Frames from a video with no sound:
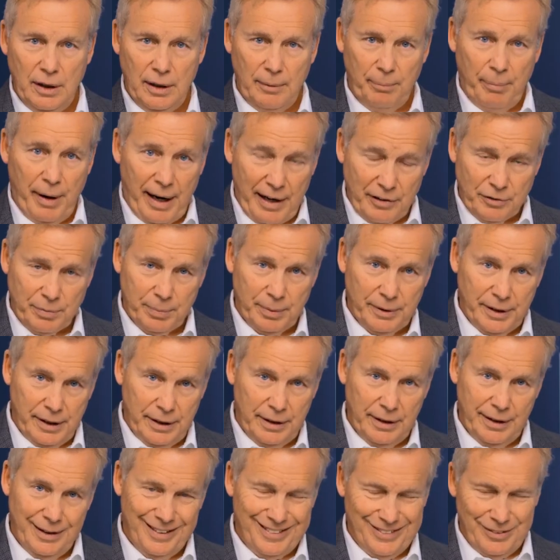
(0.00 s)
possibly
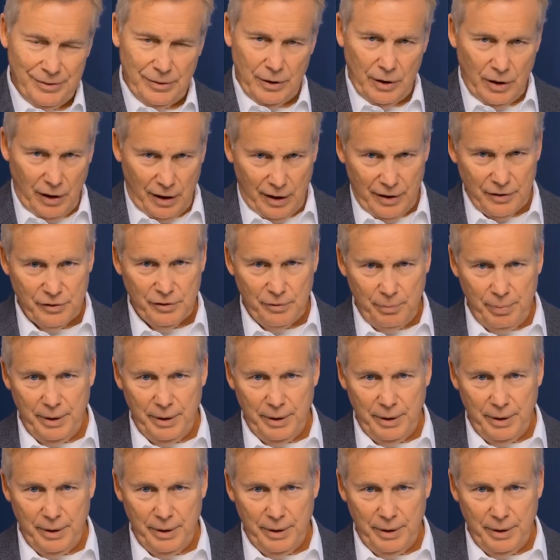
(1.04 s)
is the cause of